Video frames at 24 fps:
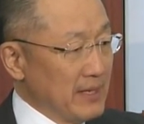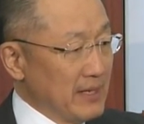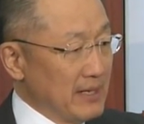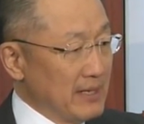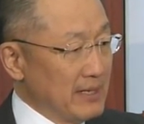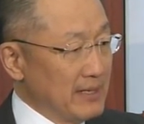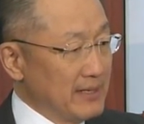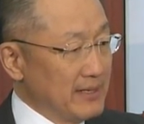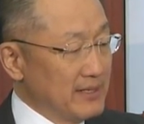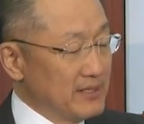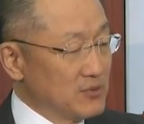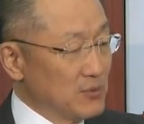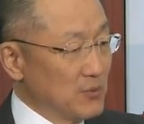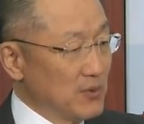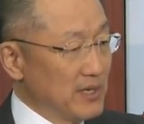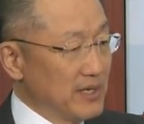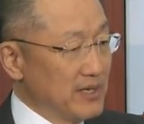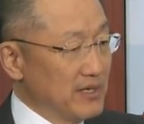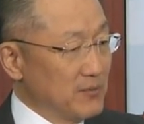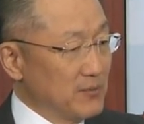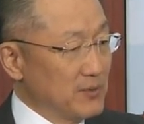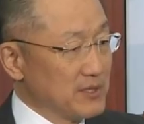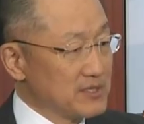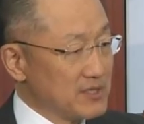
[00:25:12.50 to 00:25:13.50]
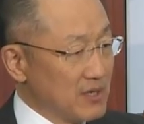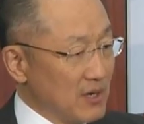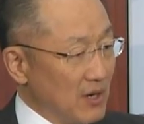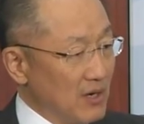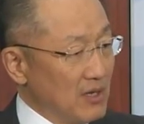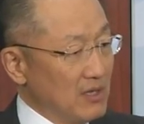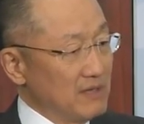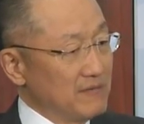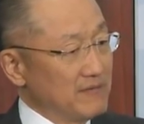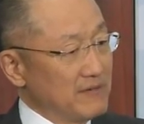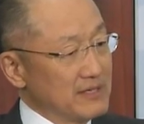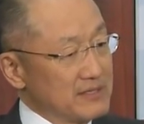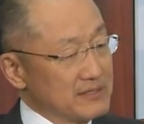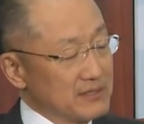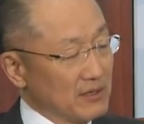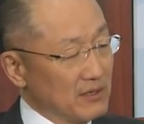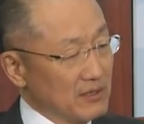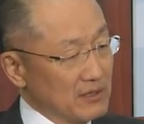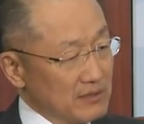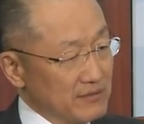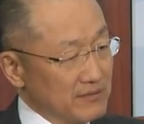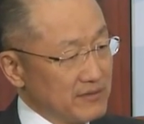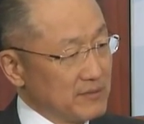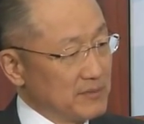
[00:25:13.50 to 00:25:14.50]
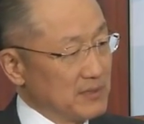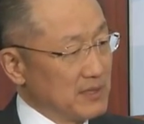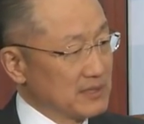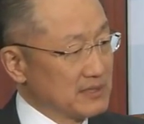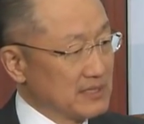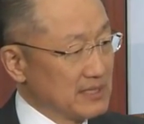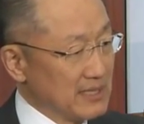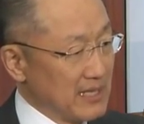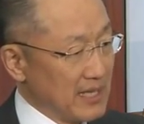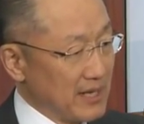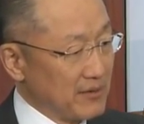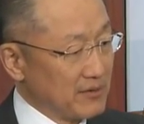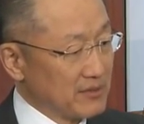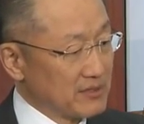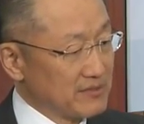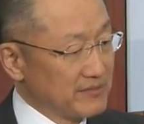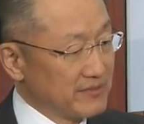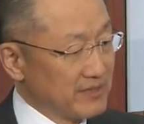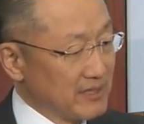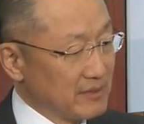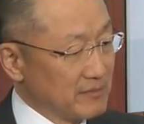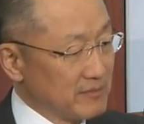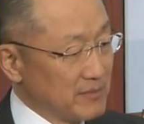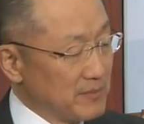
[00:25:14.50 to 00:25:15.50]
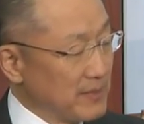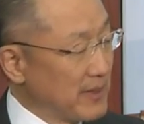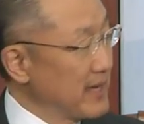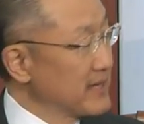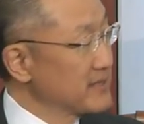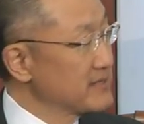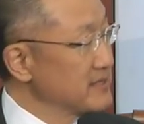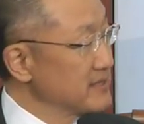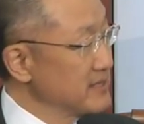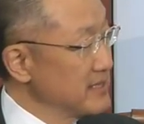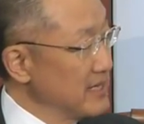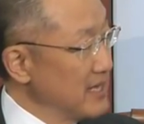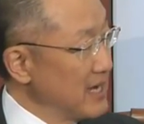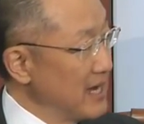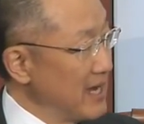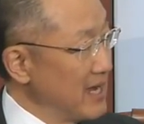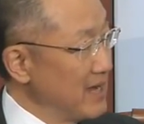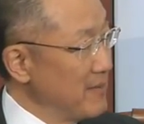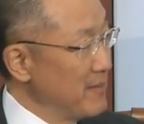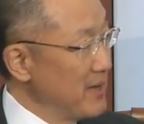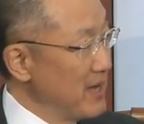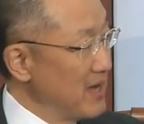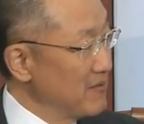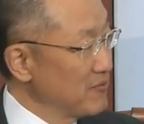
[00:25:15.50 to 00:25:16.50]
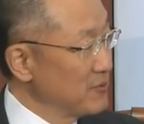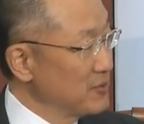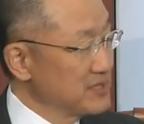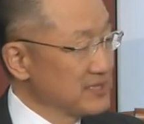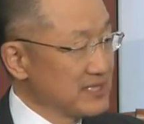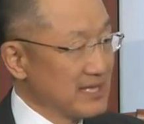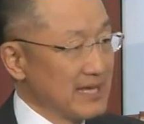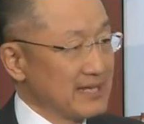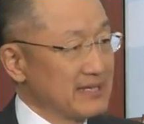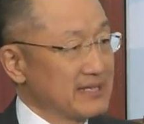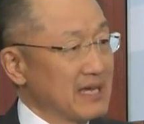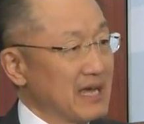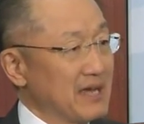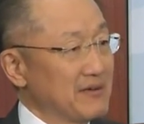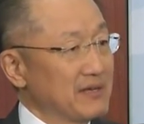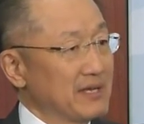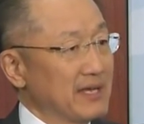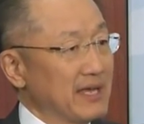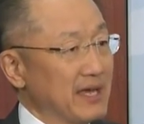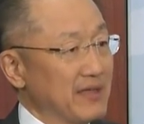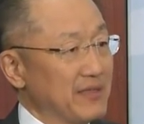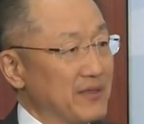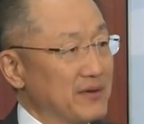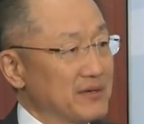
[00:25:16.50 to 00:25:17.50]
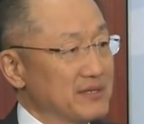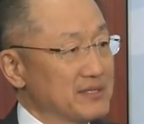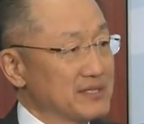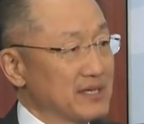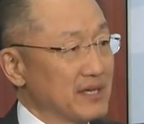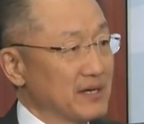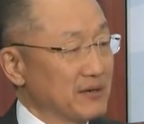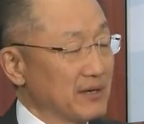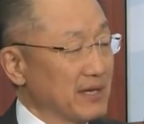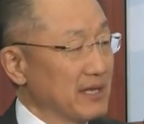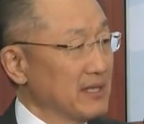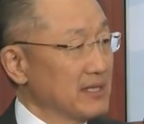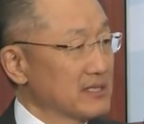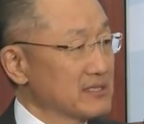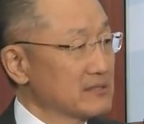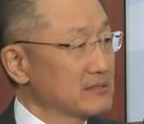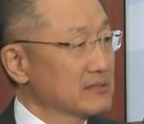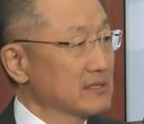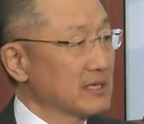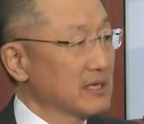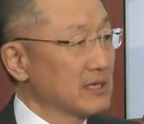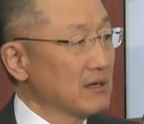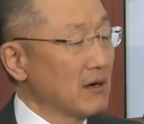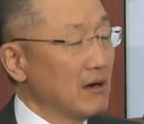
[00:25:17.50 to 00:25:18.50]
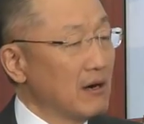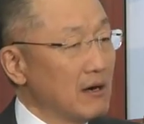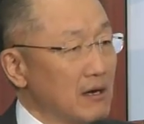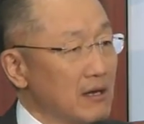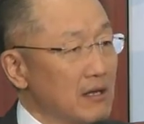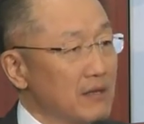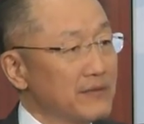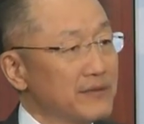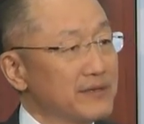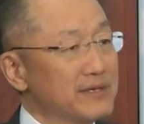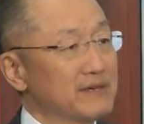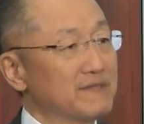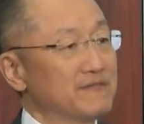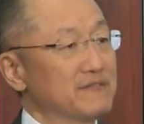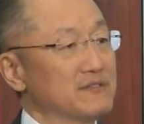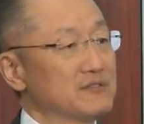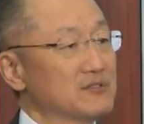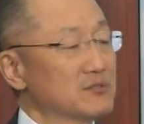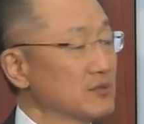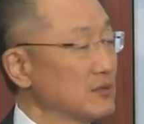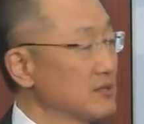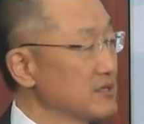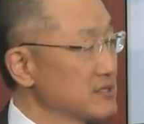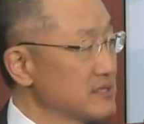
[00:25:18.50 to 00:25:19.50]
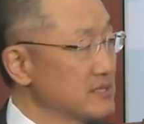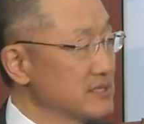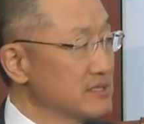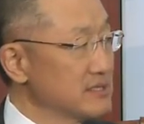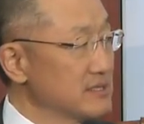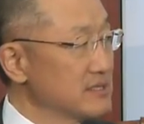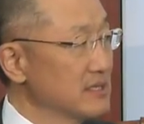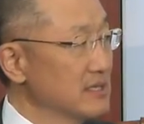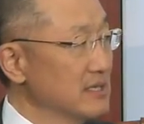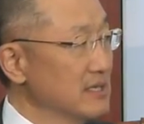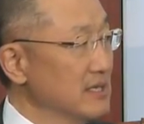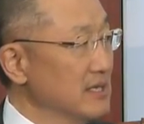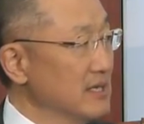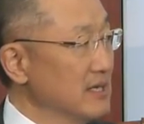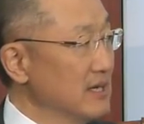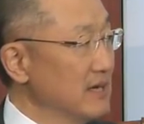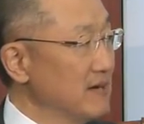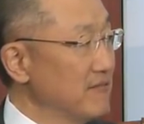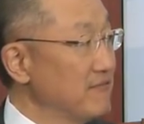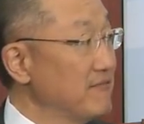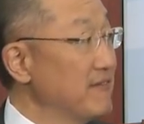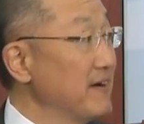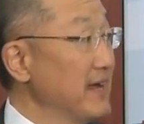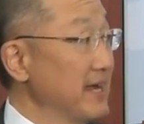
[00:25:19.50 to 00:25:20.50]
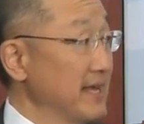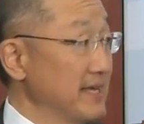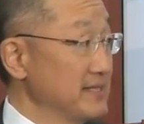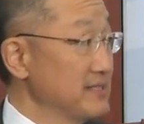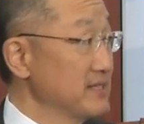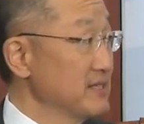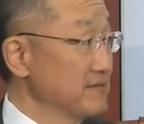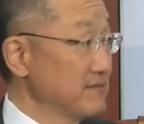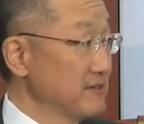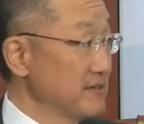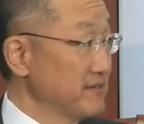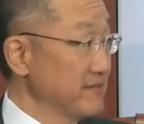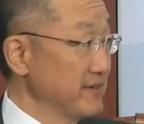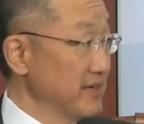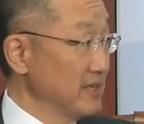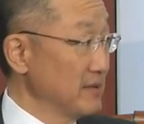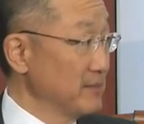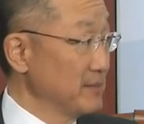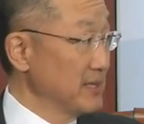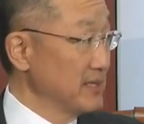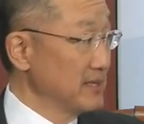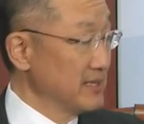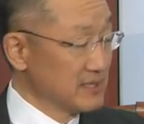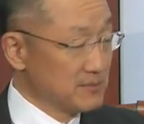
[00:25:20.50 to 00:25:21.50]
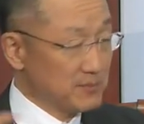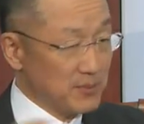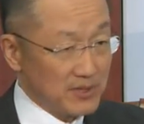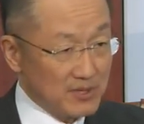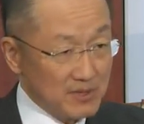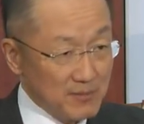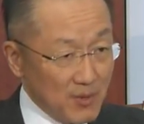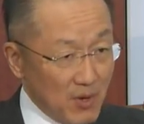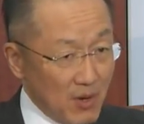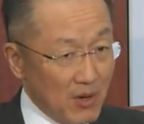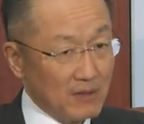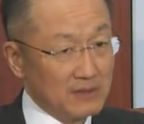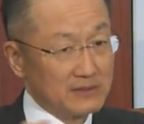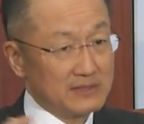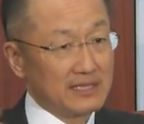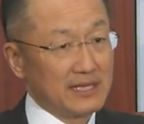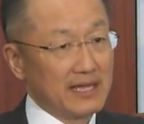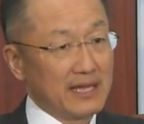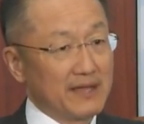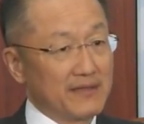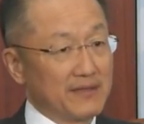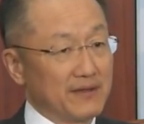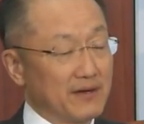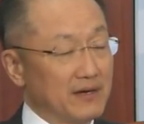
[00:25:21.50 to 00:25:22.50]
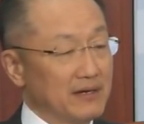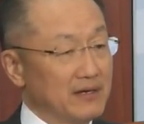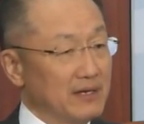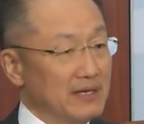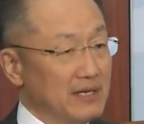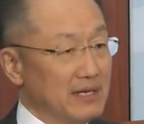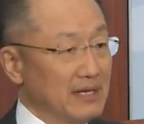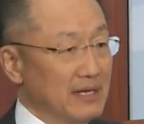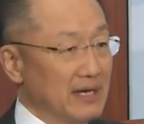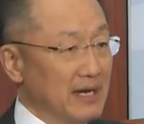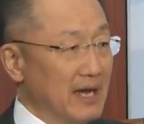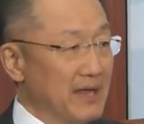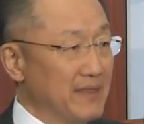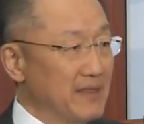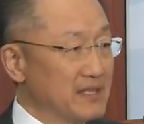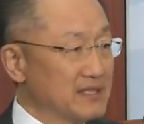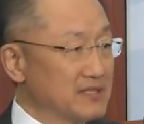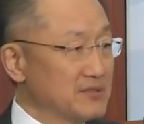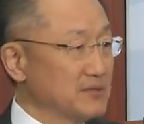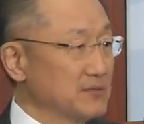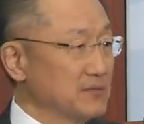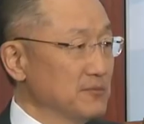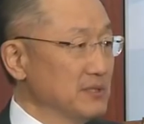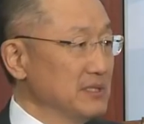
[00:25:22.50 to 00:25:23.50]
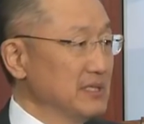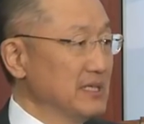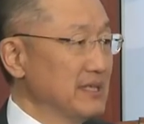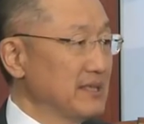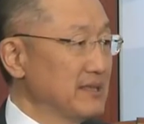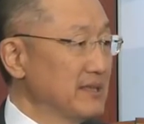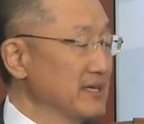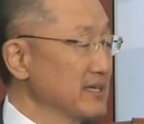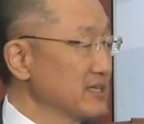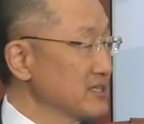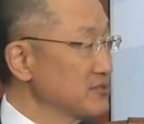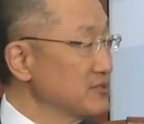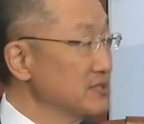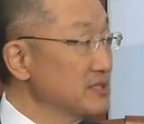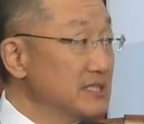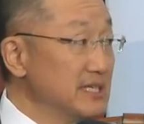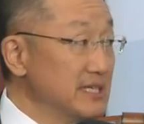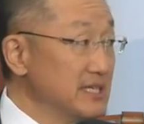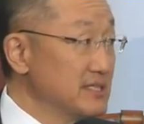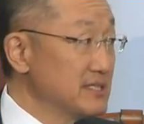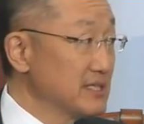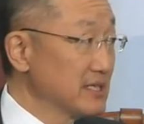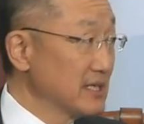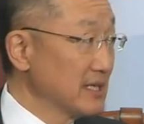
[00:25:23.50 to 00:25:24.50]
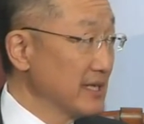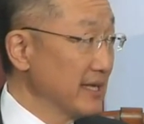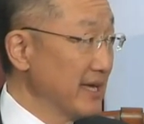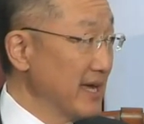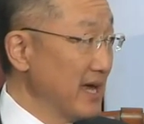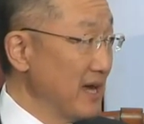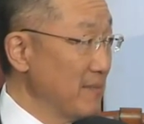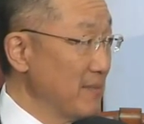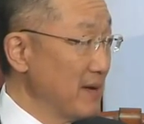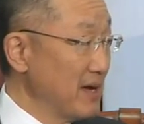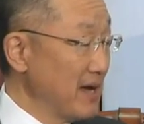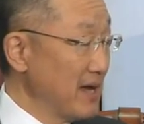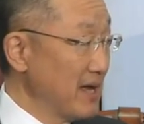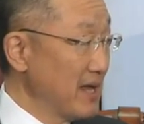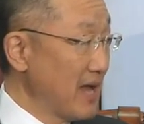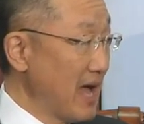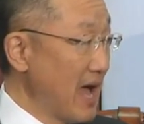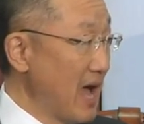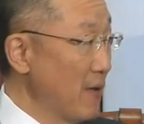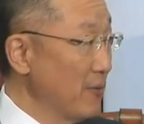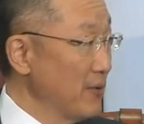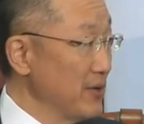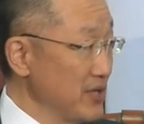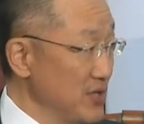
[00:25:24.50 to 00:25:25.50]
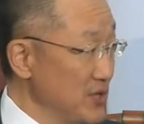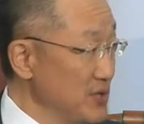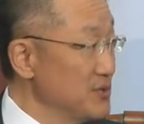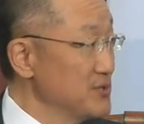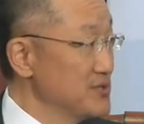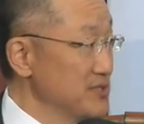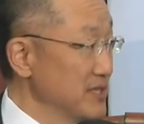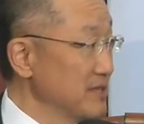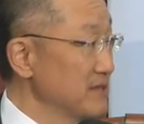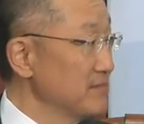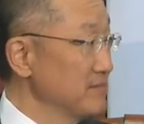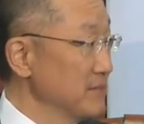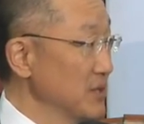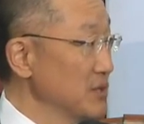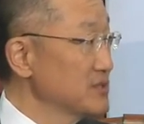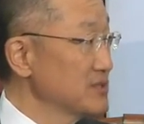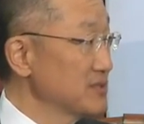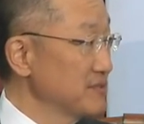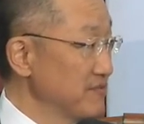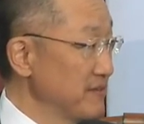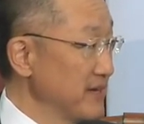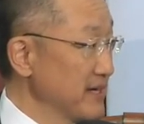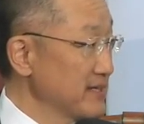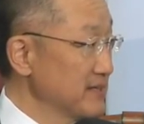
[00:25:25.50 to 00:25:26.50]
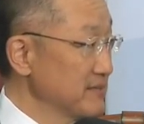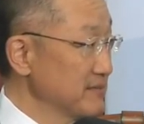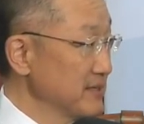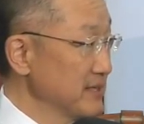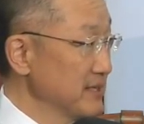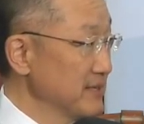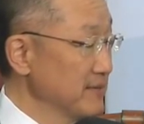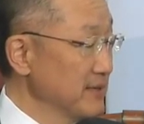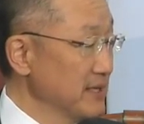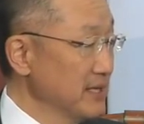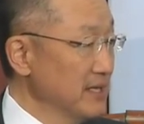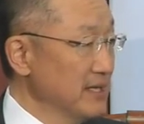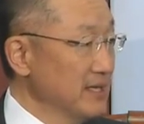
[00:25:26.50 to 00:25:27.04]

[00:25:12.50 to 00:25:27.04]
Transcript: Uh, is one in which all of us, all of the multilateral development banks and the I M F, we sat down together and said, okay, let's look at all the different sources of financing for development. Let's put them all together. And let's really think strategically about how we use it most effectively.